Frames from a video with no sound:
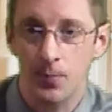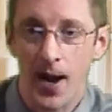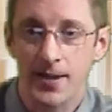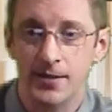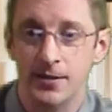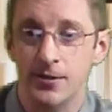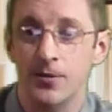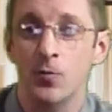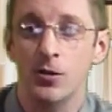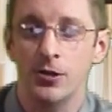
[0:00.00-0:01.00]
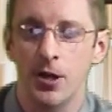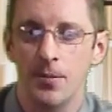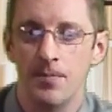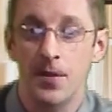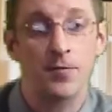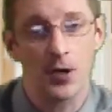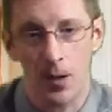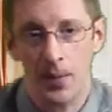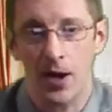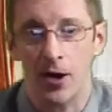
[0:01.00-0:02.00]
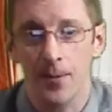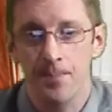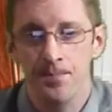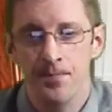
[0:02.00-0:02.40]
and practices of worship, if not better.